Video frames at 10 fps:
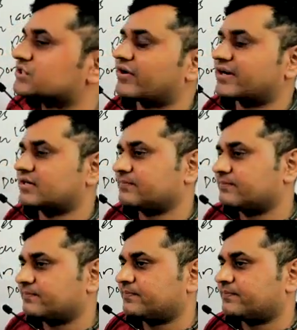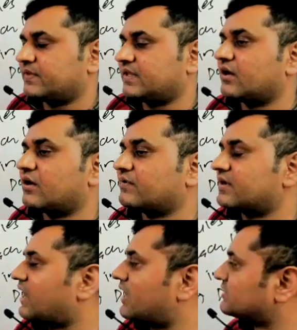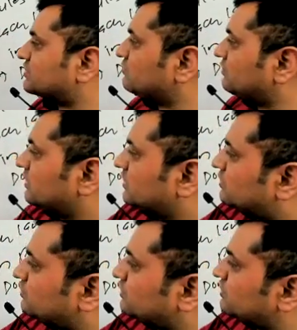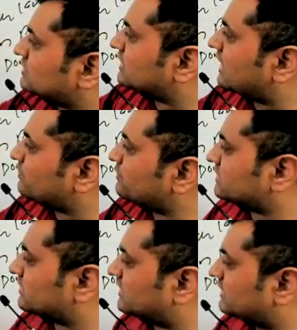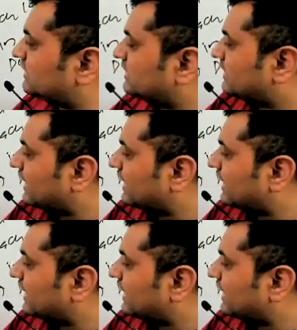correctly. They often ask you to use language correctly,